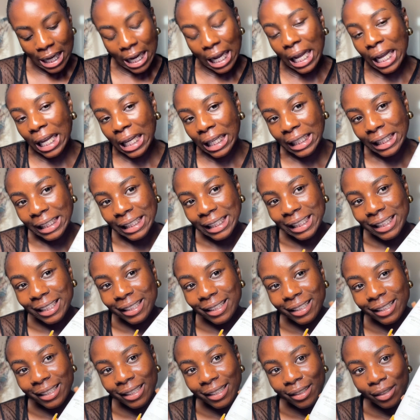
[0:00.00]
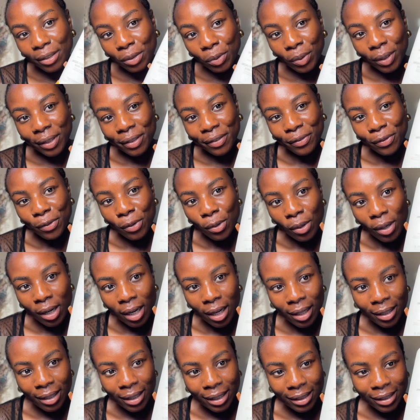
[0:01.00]
And this is 24
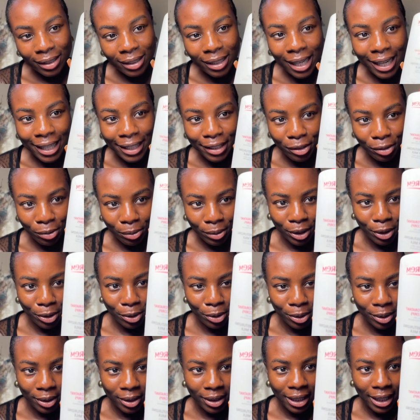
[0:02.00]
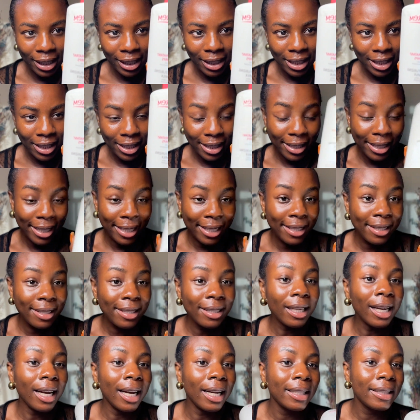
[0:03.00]
hours hydration, like it says.
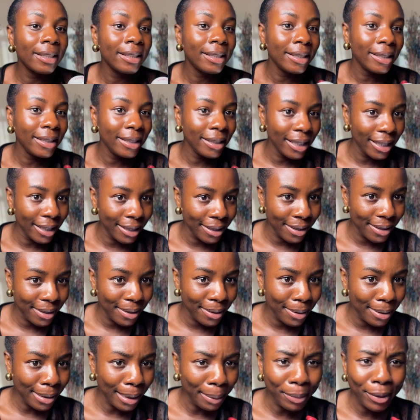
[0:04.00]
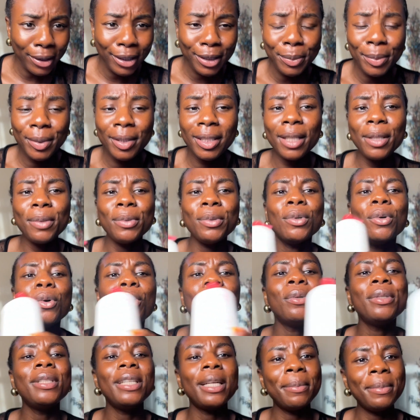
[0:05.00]
And yes, I'm going to be telling you
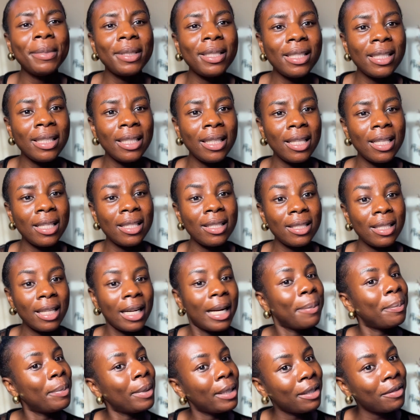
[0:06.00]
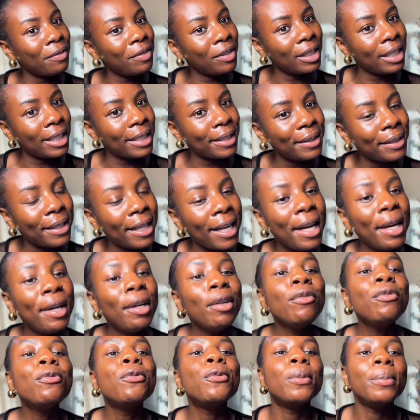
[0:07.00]
all the amazing things that I benefited
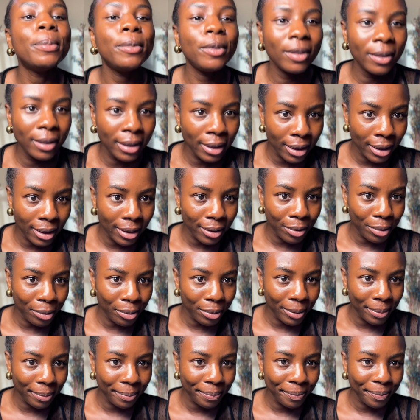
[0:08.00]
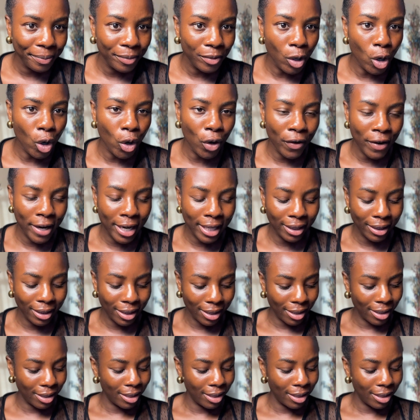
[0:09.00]
from using this cream. All right.